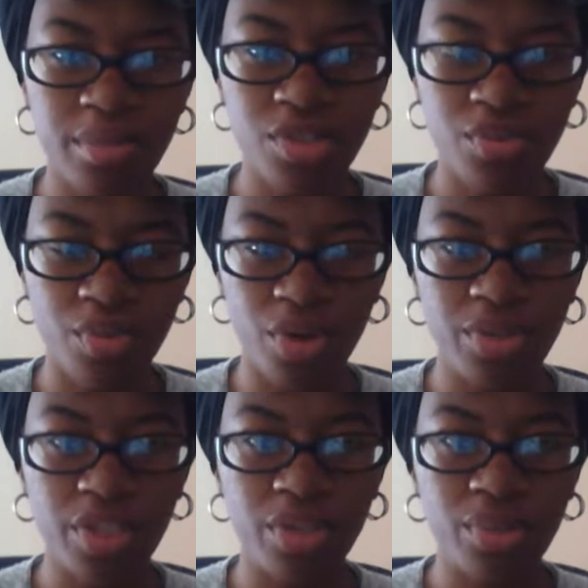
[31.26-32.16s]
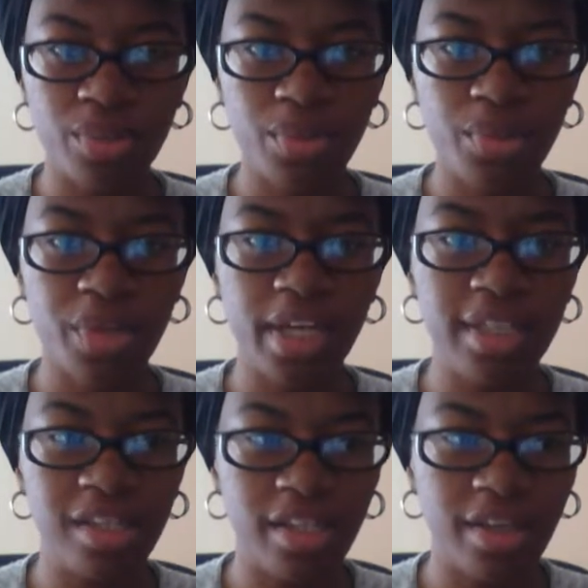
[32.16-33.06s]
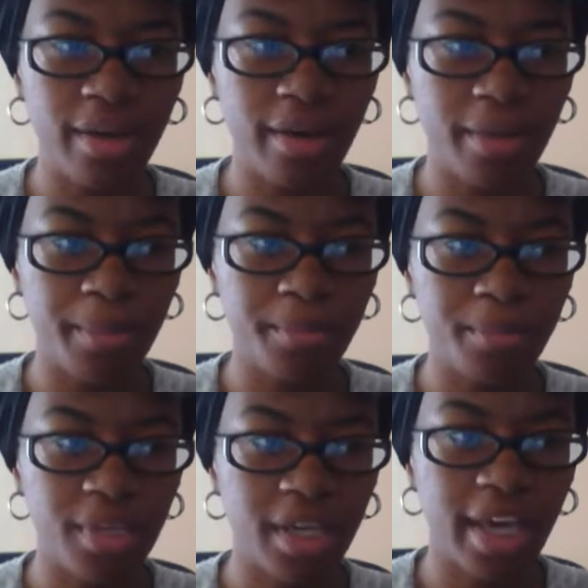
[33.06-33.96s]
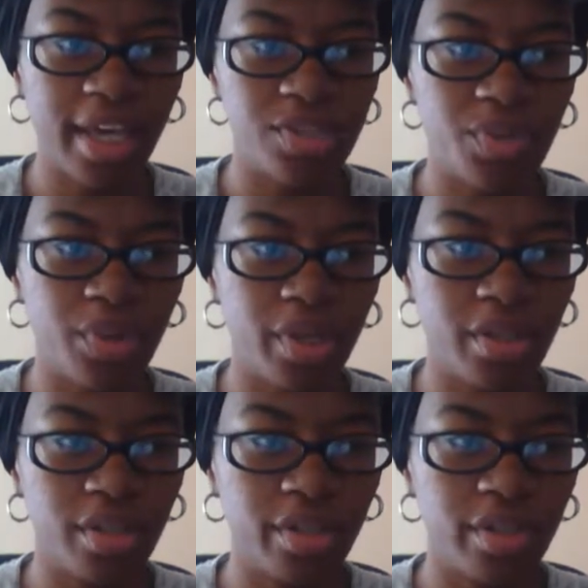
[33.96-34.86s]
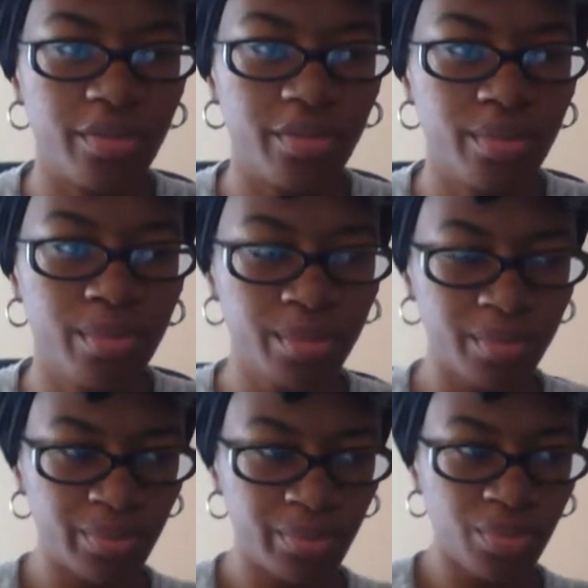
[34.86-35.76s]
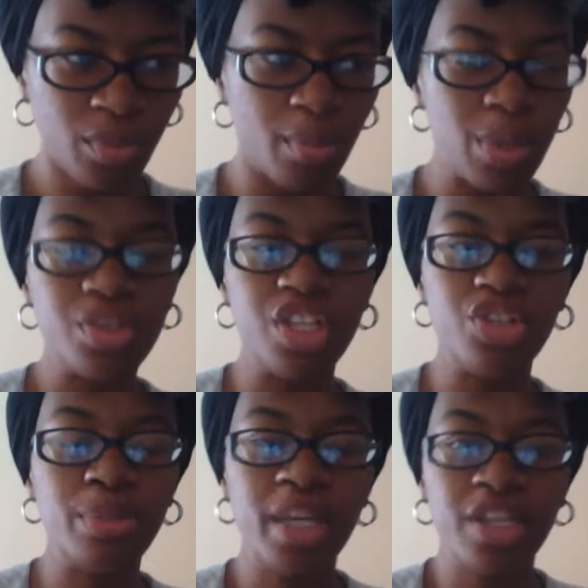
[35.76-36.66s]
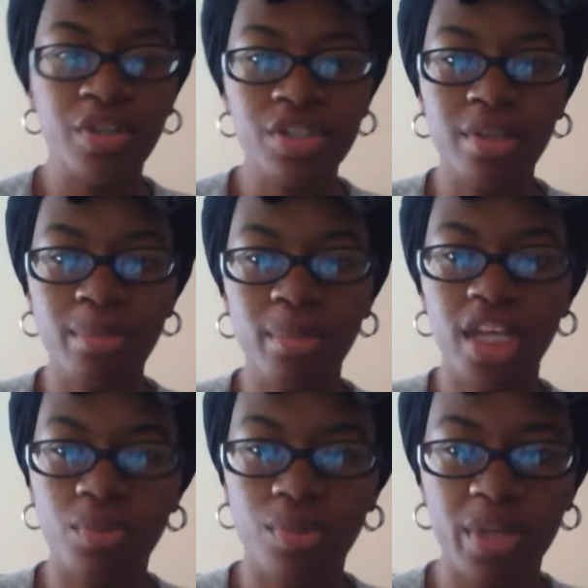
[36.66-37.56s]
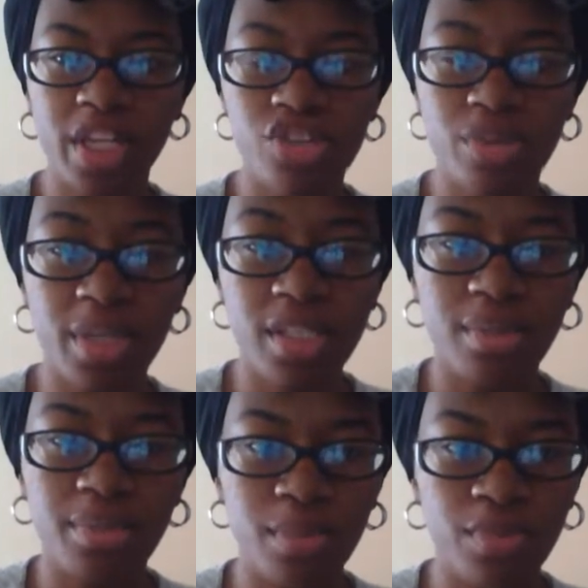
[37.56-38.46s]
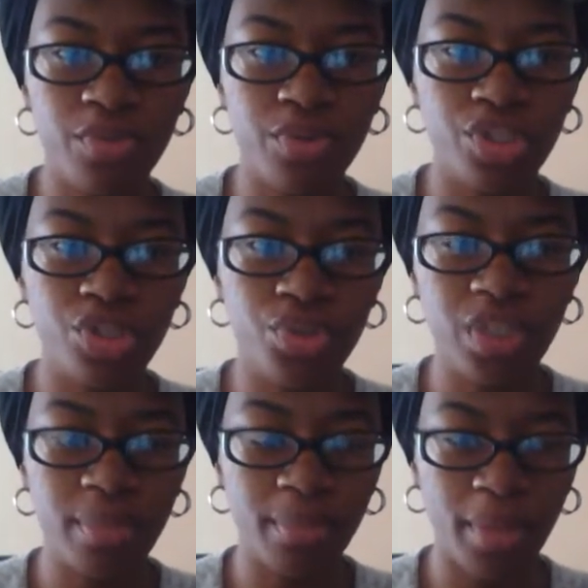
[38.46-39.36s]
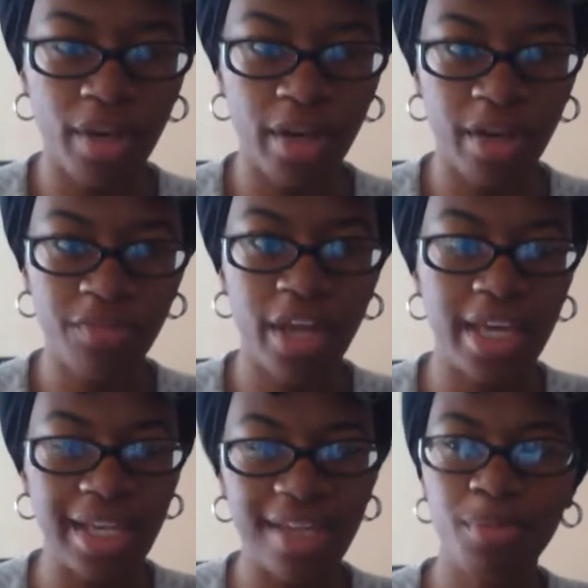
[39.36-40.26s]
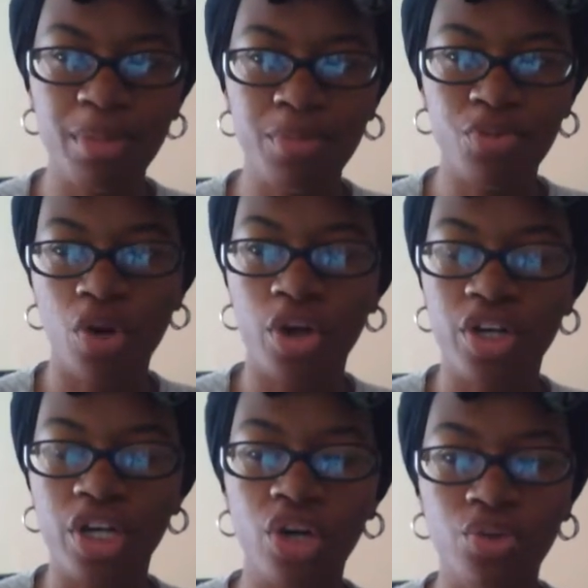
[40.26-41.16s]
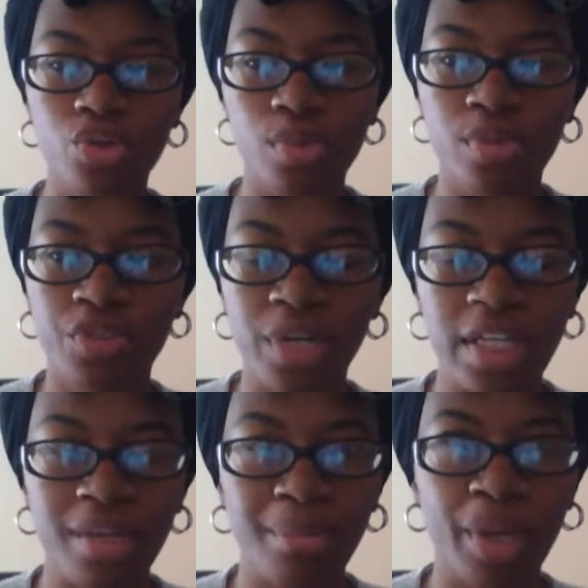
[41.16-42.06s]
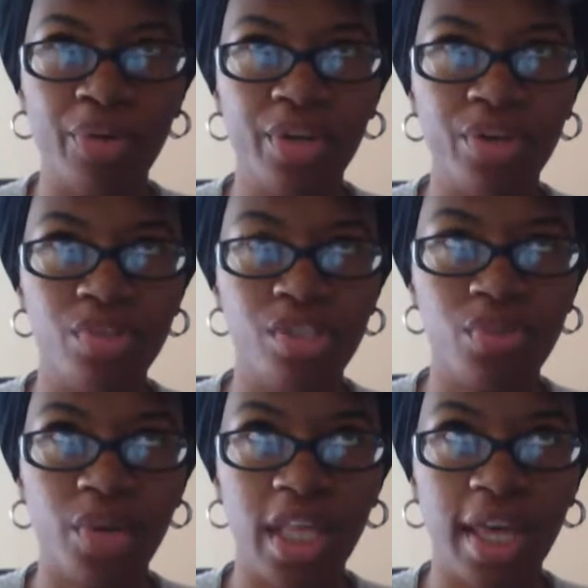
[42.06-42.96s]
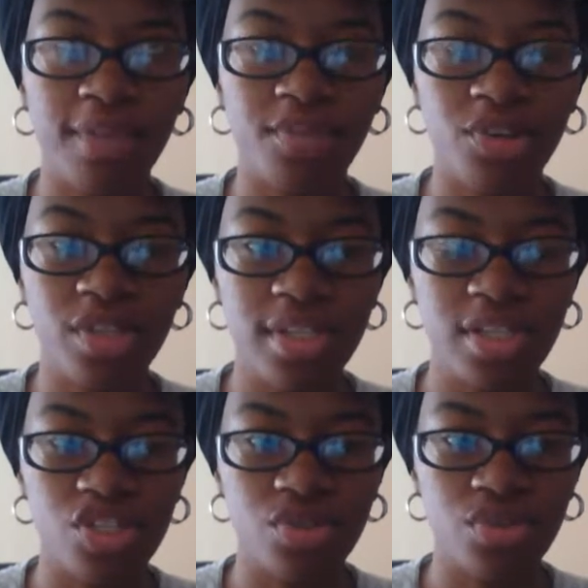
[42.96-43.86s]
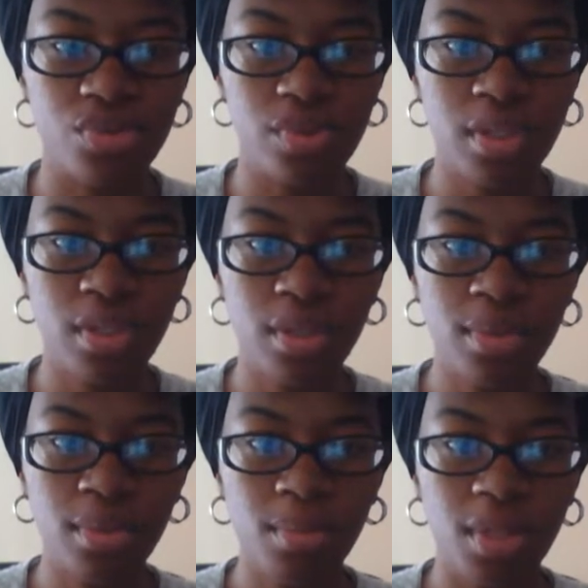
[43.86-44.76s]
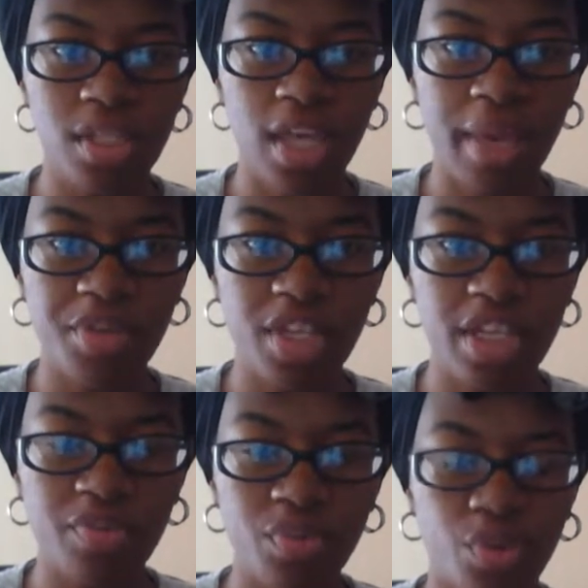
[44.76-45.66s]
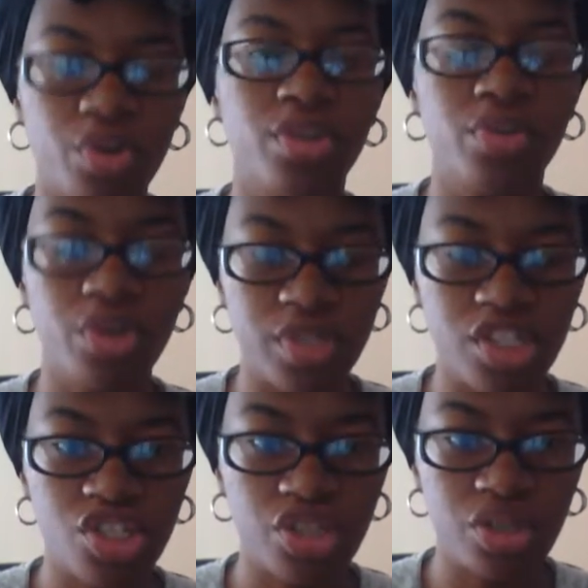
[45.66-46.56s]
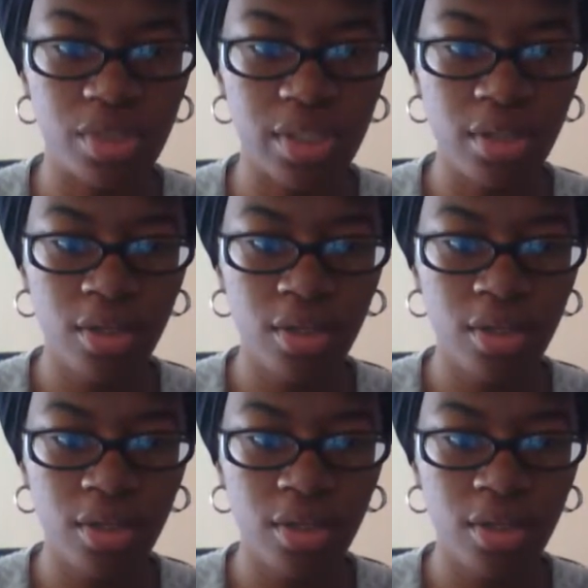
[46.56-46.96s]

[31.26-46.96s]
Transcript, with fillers: something's wrong with you. When in reality, um, God has a way of molding you and making you to the man and woman that you're meant to be before you get married. And I feel like a lot of people aren't whole before they get married, which is why they have all these issues because they haven't even worked on those issues.